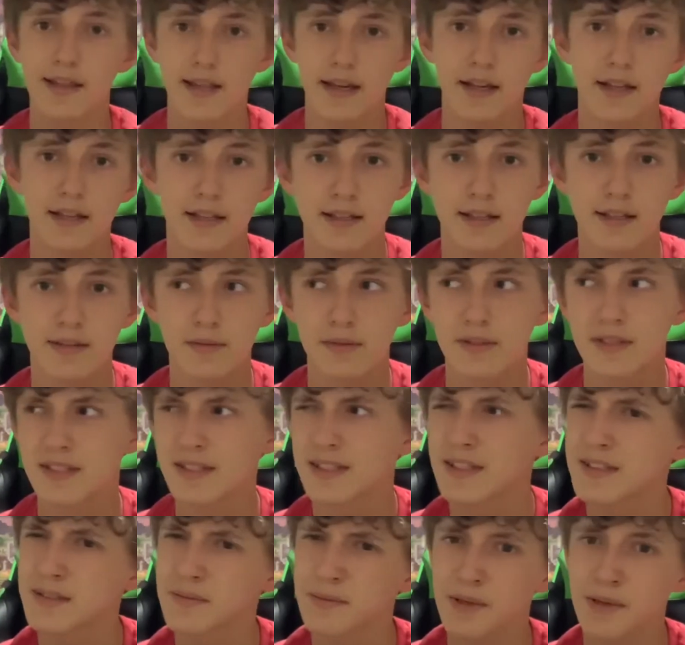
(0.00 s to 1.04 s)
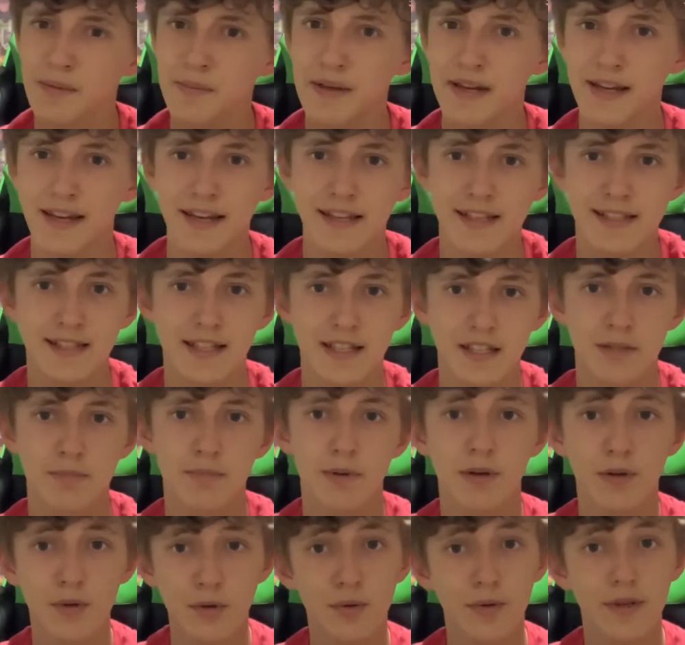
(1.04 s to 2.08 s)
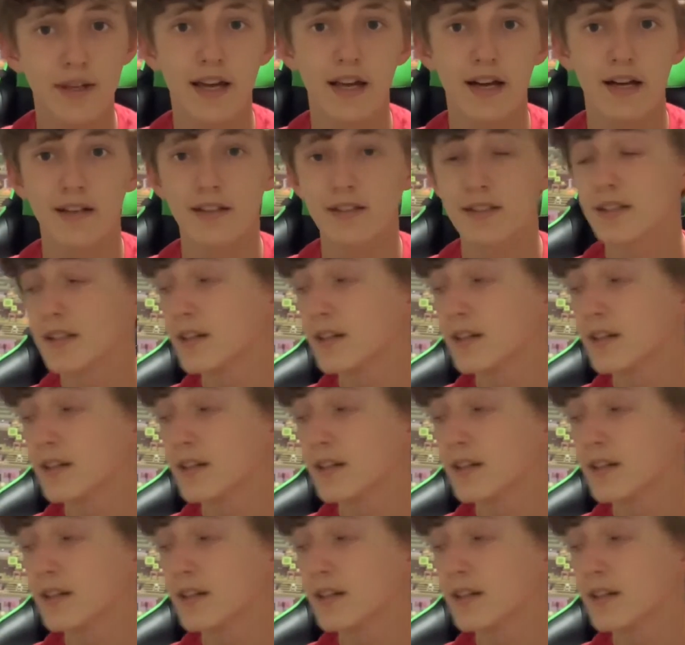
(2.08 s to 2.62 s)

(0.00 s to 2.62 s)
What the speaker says: end, which doesn't really make any sense, but who cares?